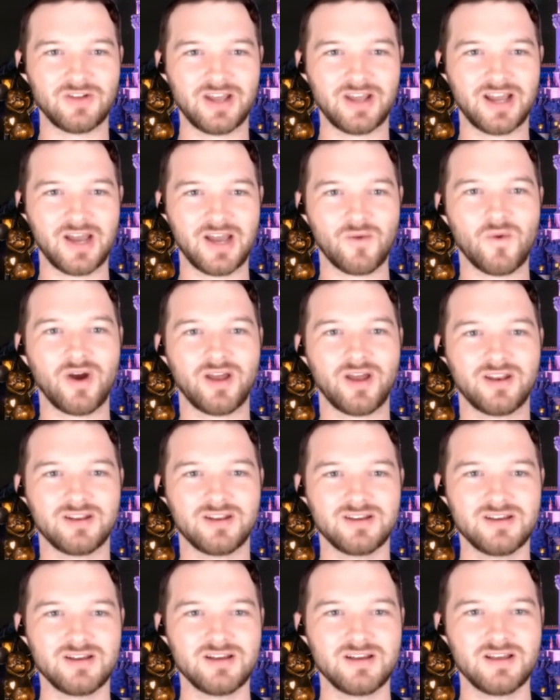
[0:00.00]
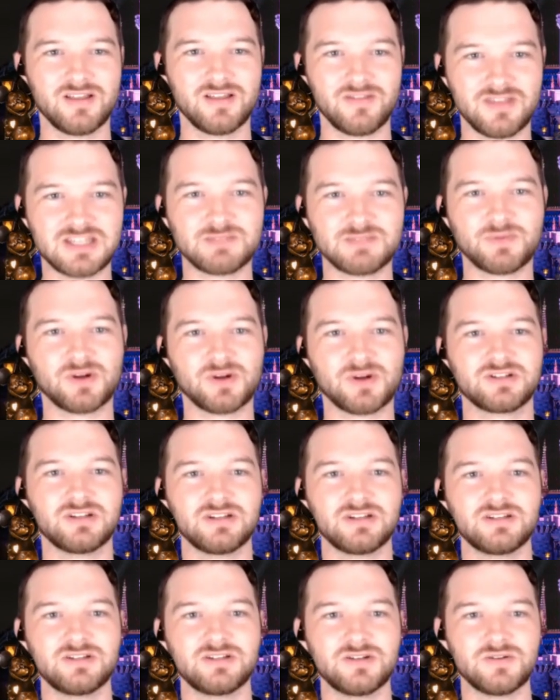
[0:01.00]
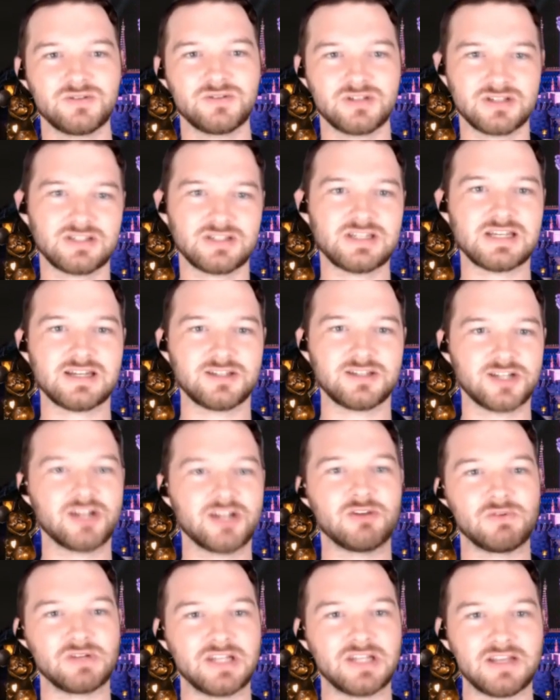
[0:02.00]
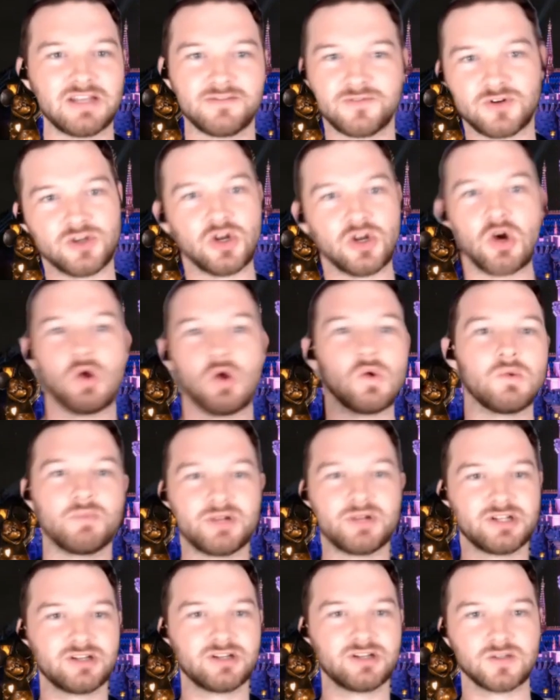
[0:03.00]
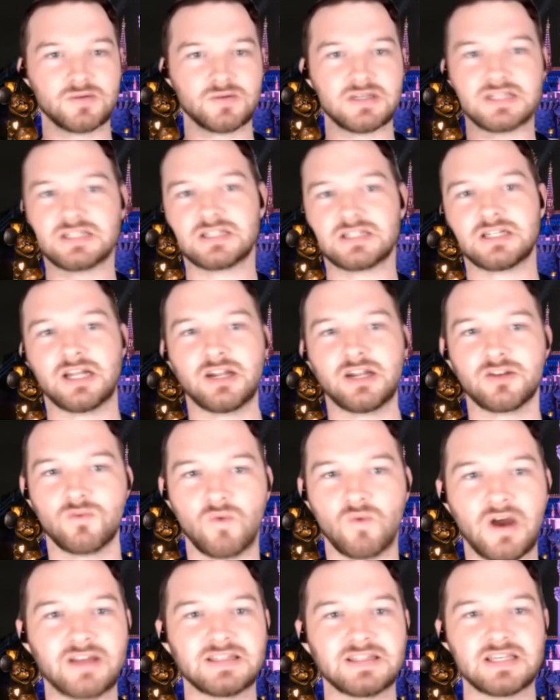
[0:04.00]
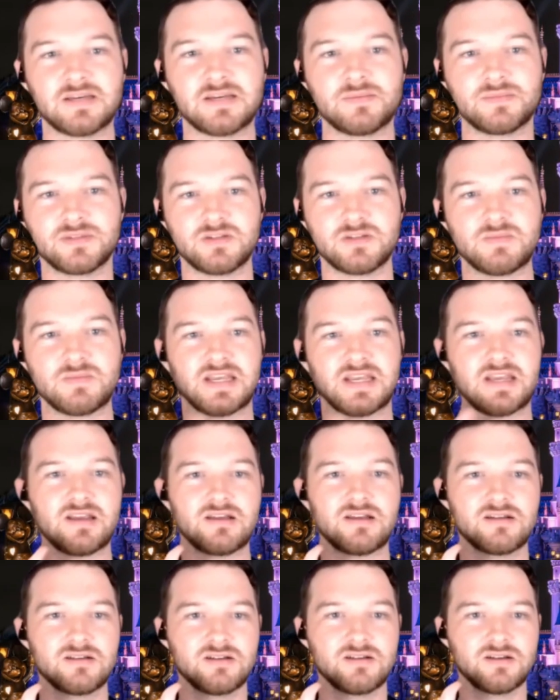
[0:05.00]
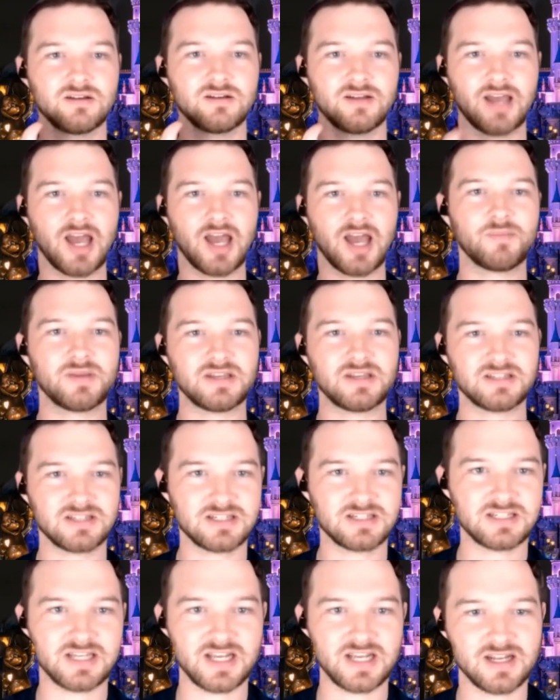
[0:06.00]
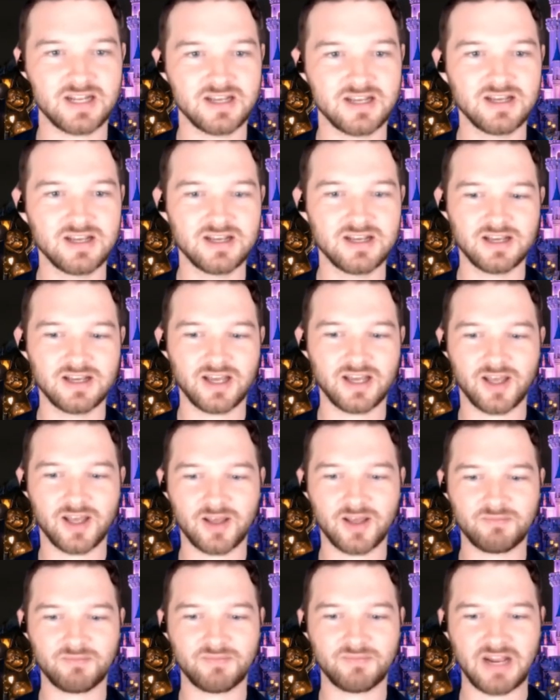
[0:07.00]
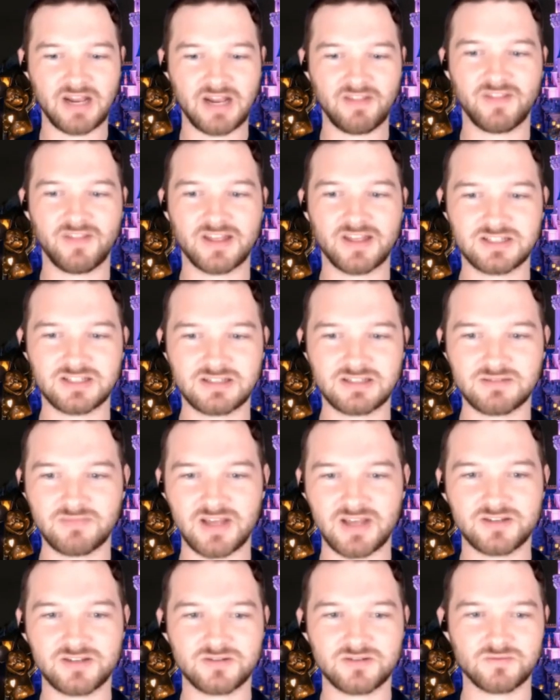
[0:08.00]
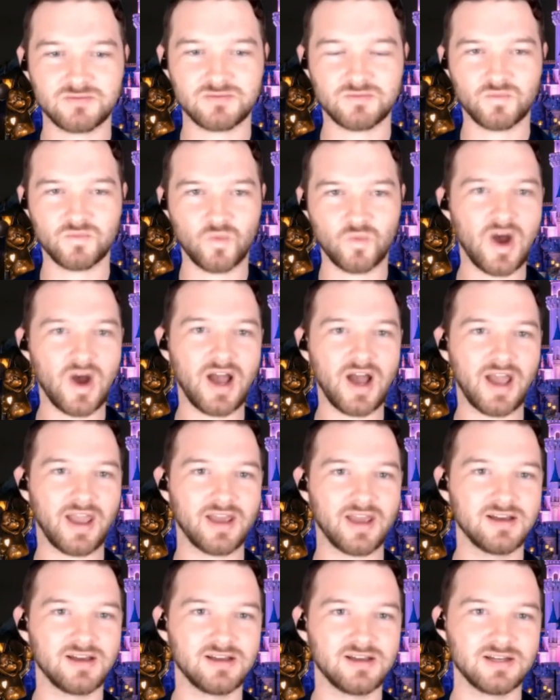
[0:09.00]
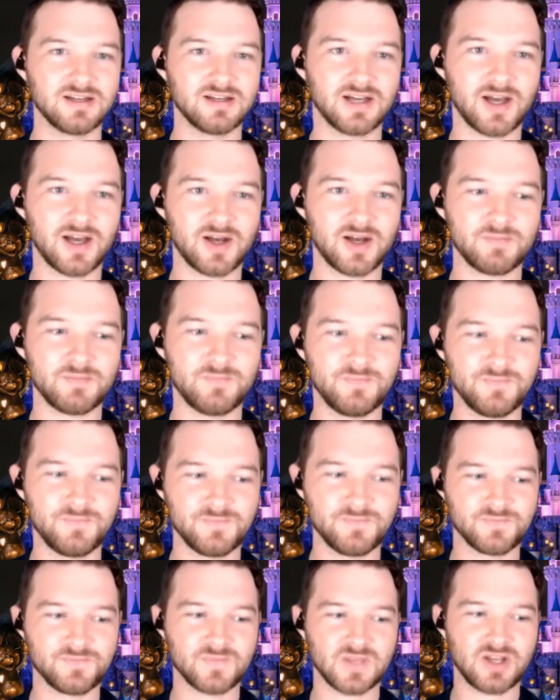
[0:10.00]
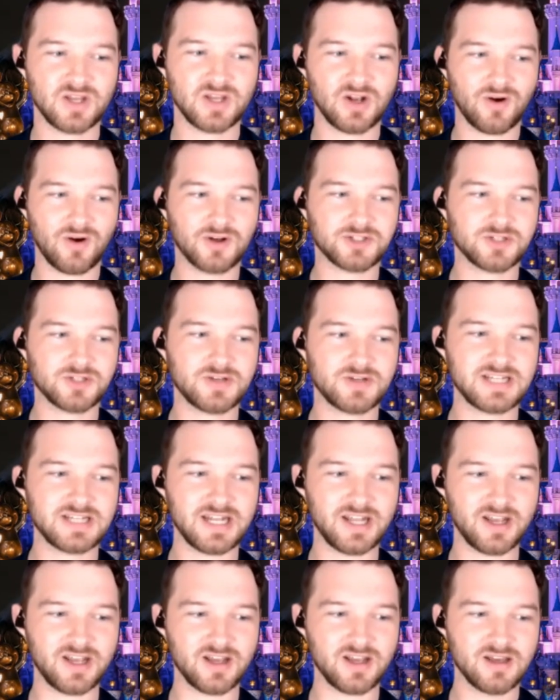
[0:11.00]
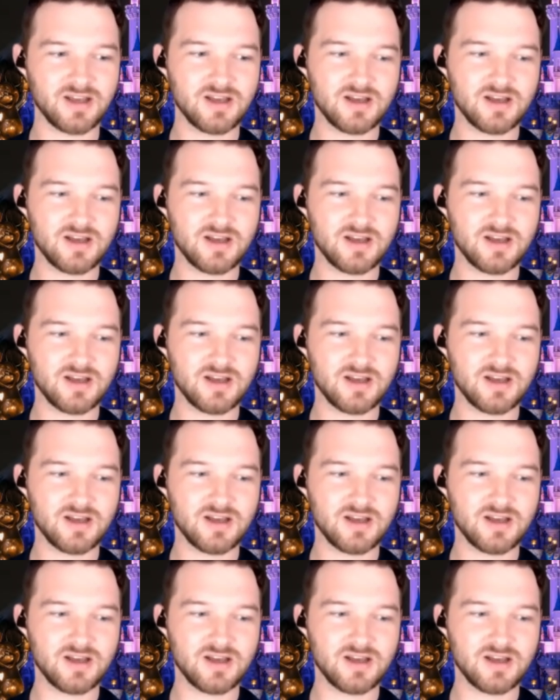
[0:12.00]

like I want this person is to succeed genuinely for no particular reason. I just want them to be happy and succeed. Um, and I think that's that's why. Um, you know, also he's getting